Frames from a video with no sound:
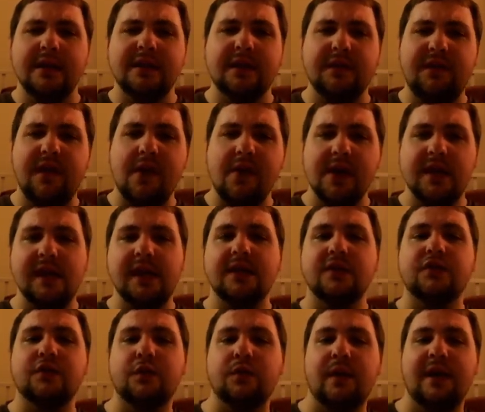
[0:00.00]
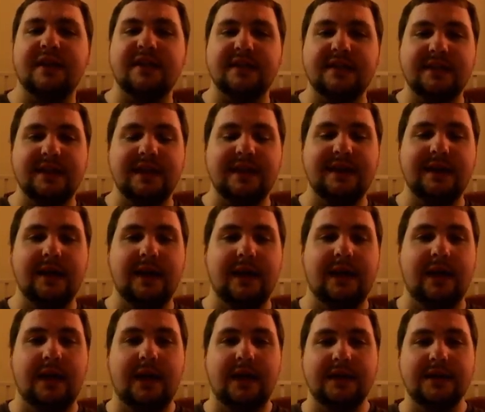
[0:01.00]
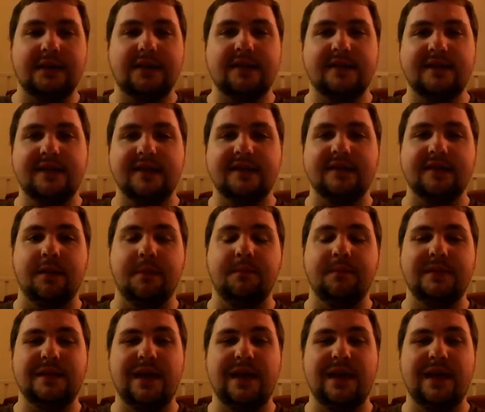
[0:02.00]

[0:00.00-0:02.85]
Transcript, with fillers: it's a very interesting uh, system.